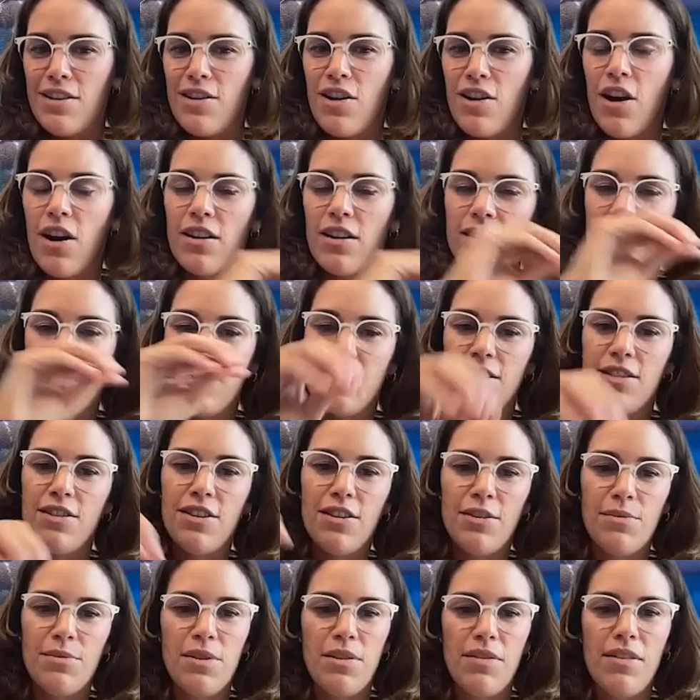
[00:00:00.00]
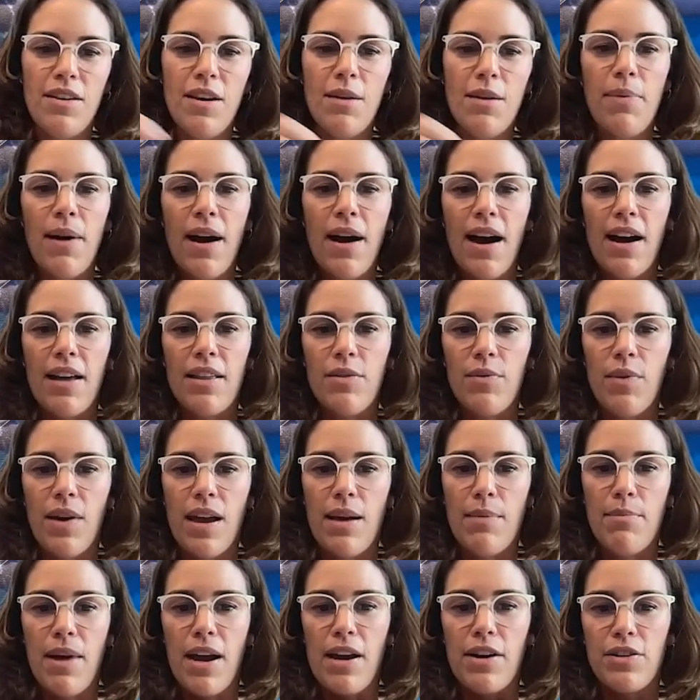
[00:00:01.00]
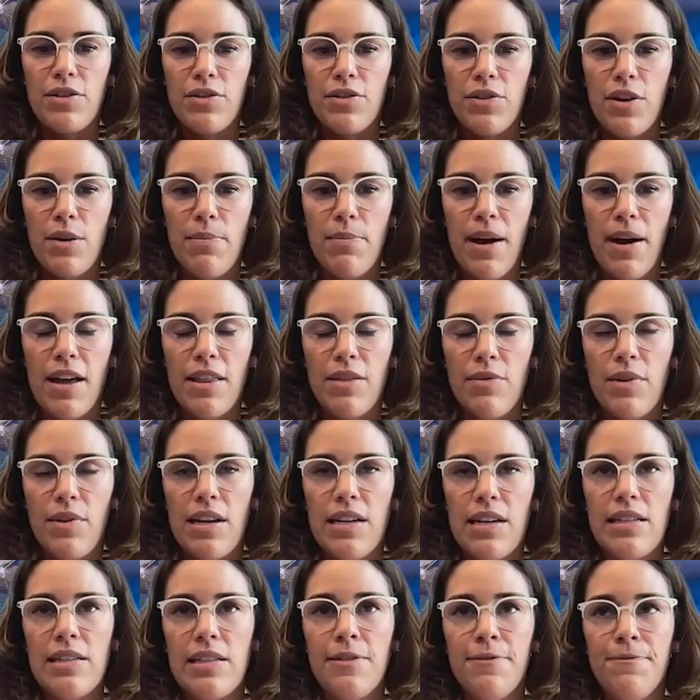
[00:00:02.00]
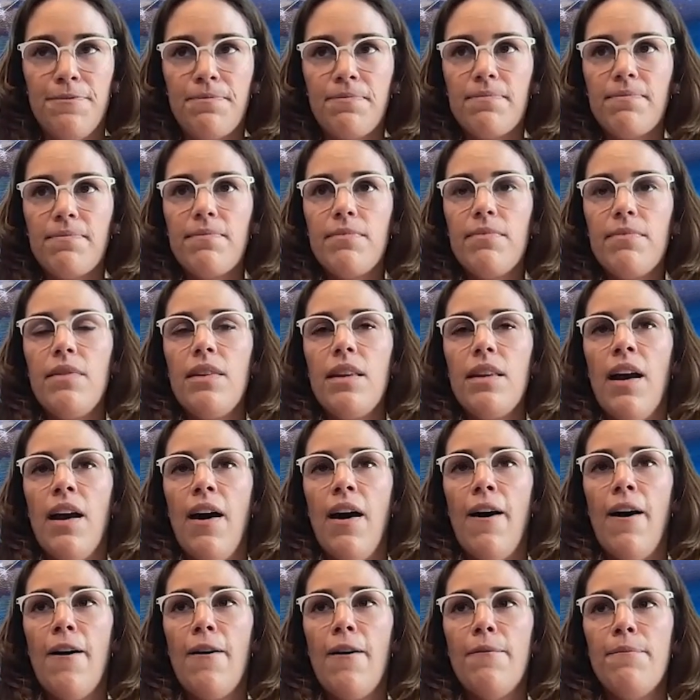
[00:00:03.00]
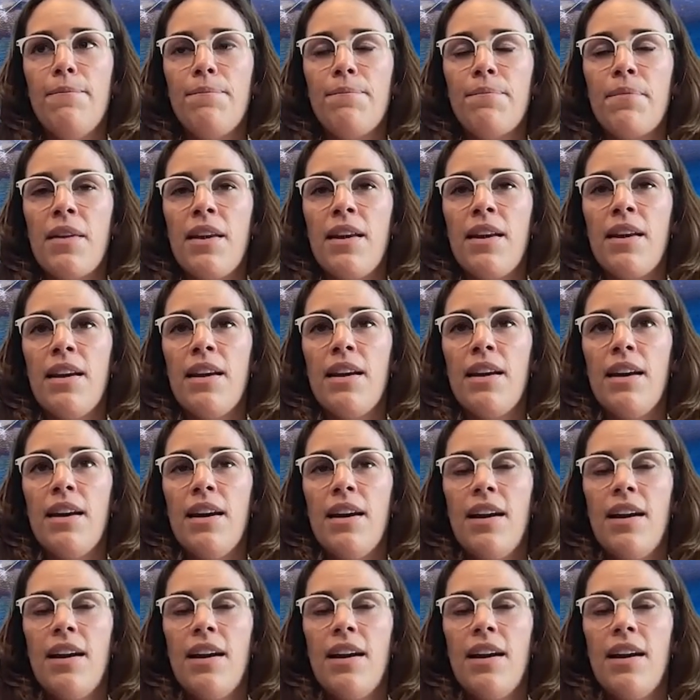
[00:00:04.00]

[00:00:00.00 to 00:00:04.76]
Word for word: the dots in terms of their pathway, migratory pathways. Um, Absolutely.